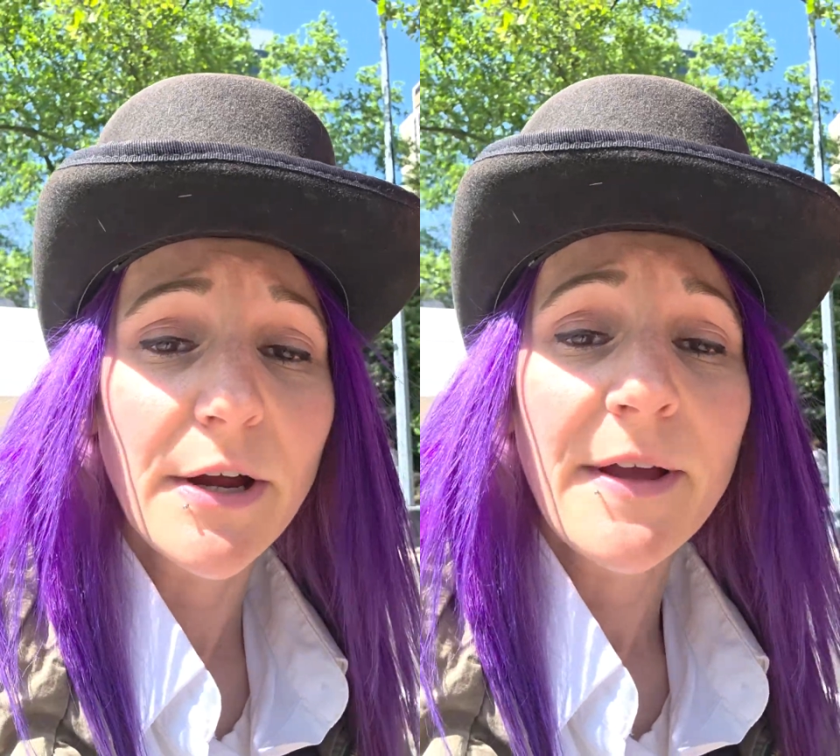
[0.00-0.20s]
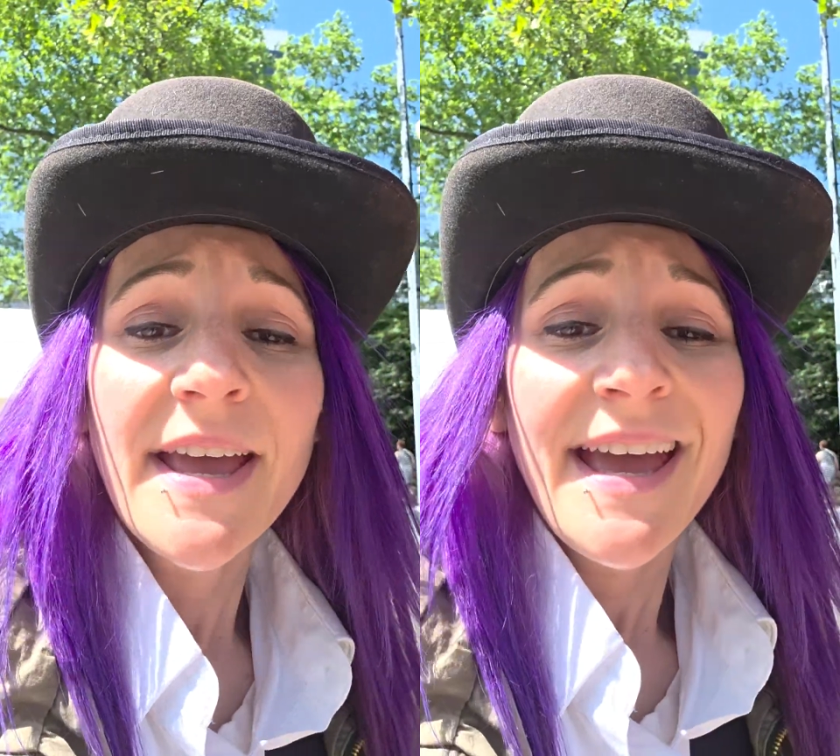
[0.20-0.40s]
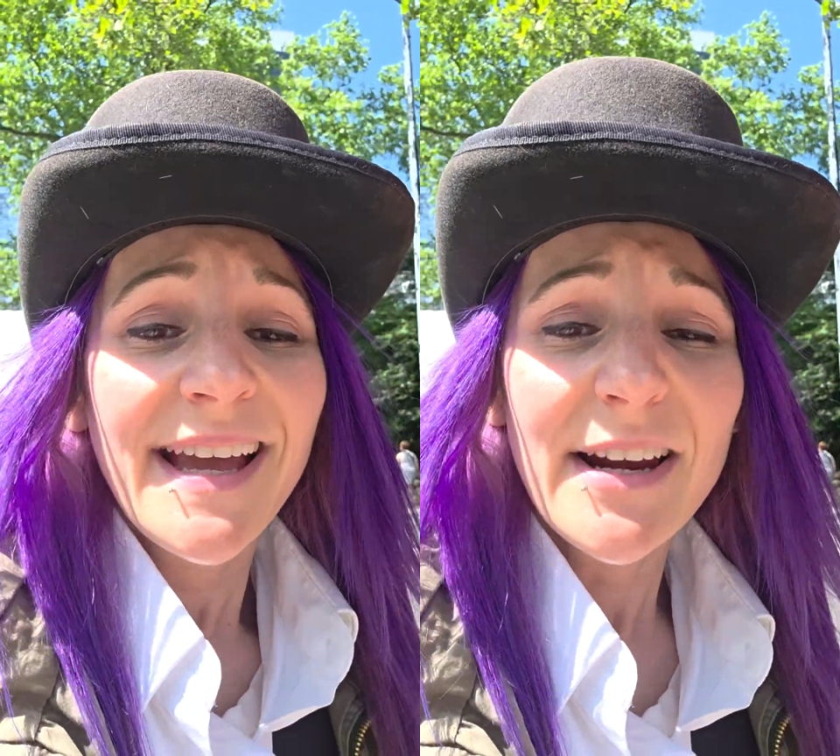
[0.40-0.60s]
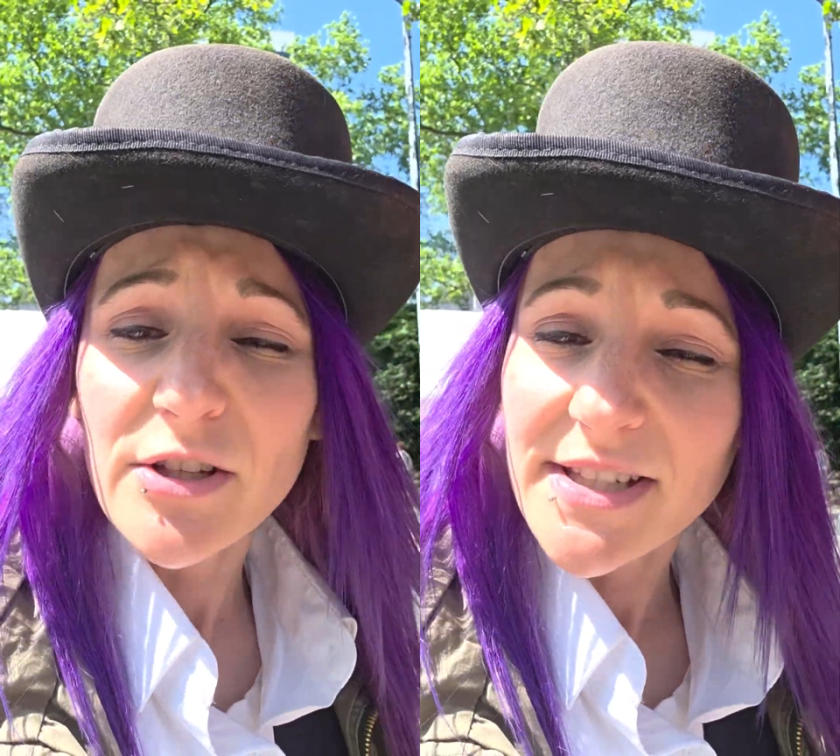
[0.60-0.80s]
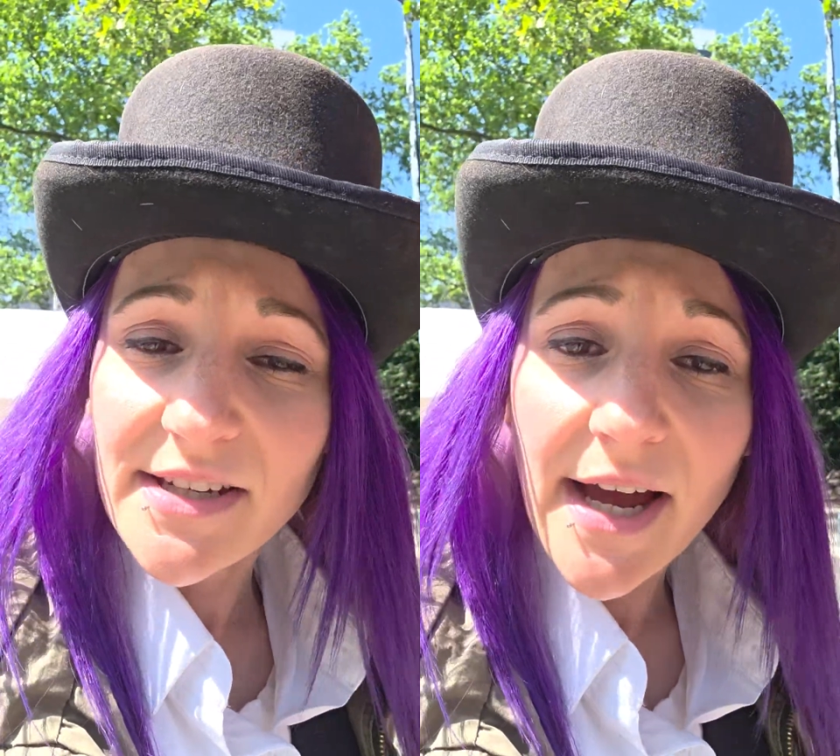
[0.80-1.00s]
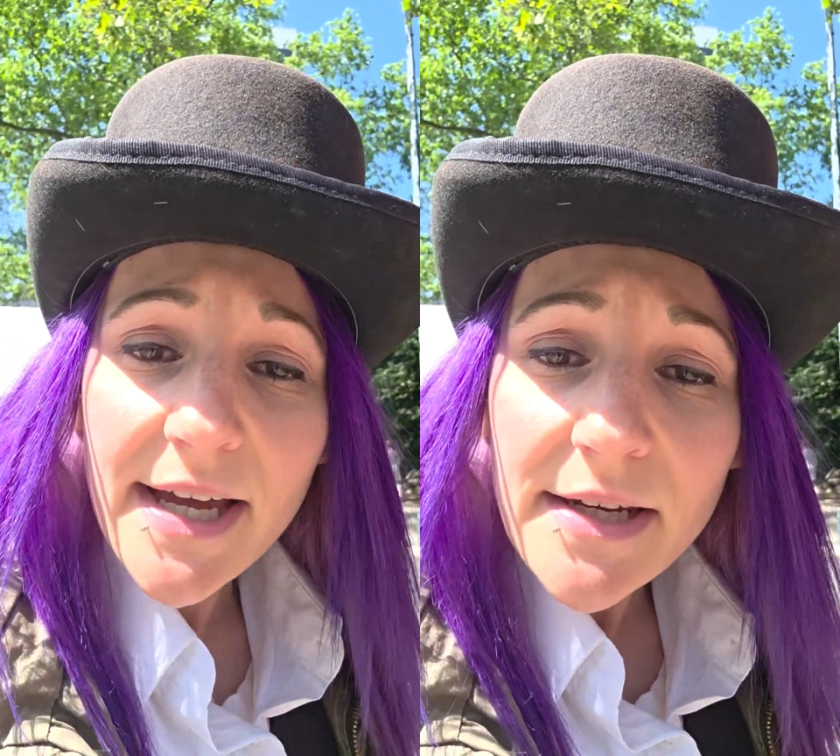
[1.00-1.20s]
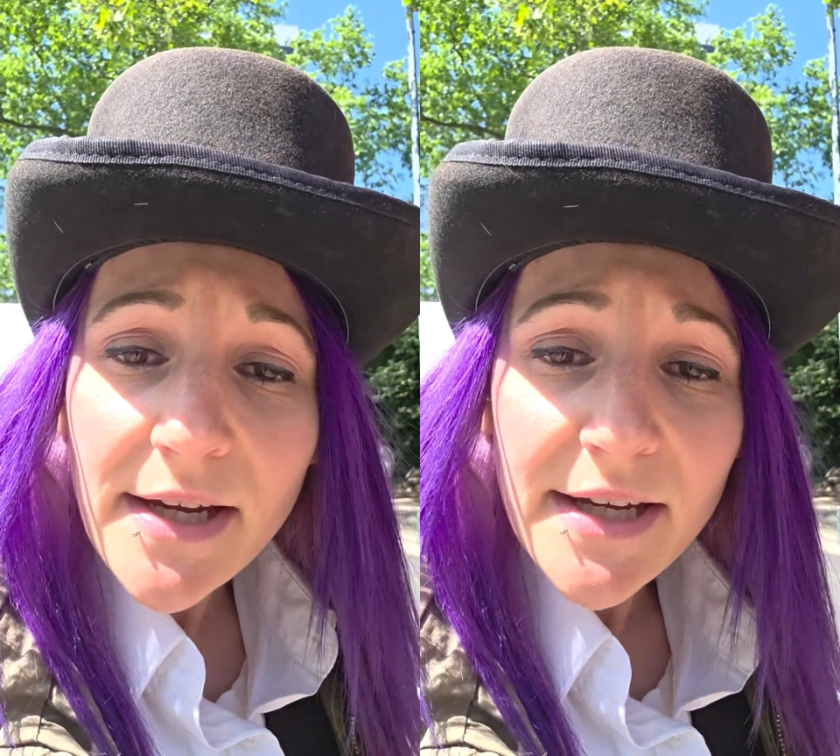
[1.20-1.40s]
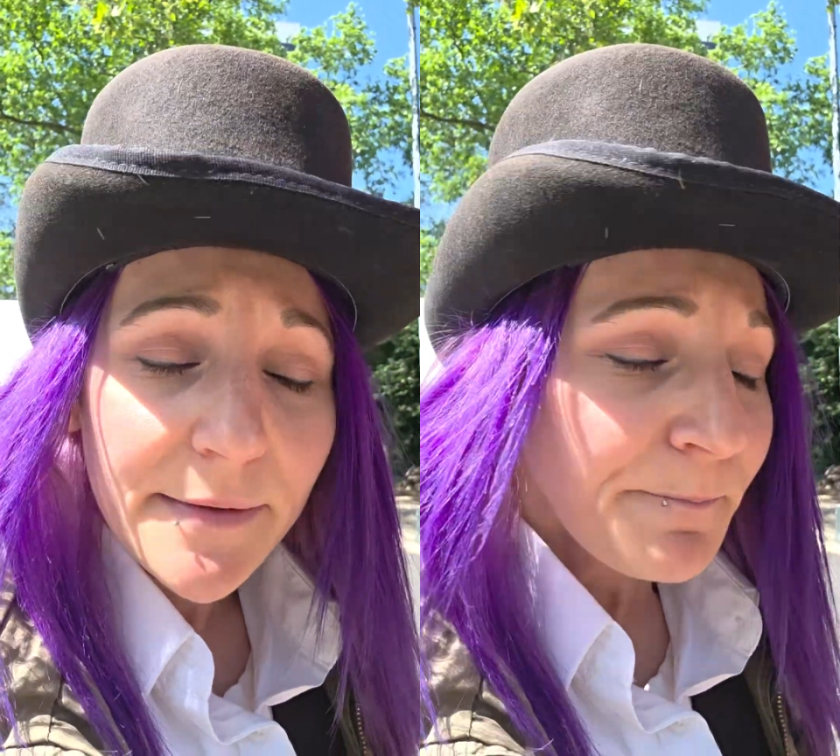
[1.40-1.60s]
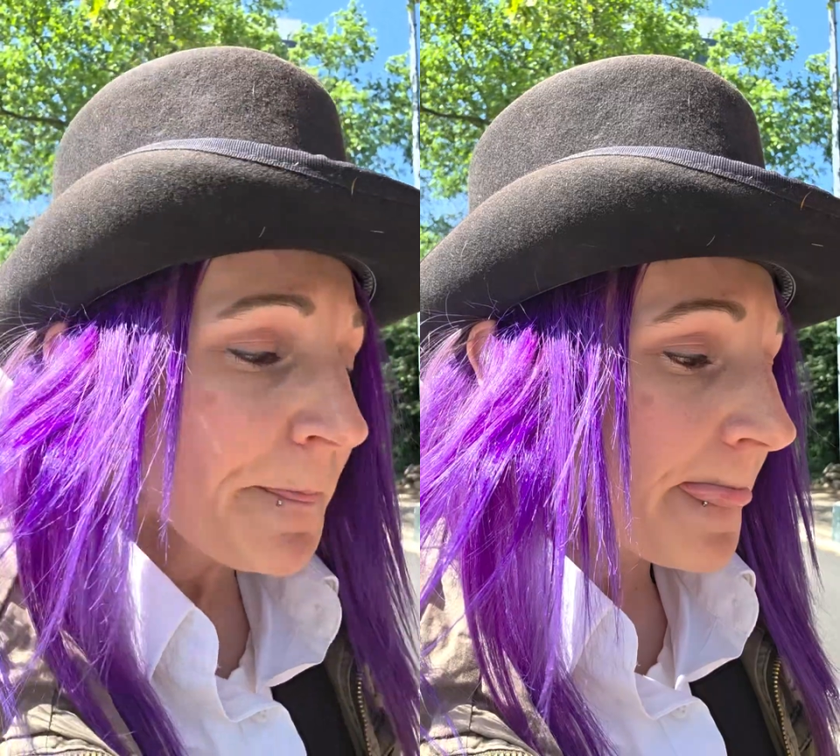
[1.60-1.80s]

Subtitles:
It kind of looks like an iodine.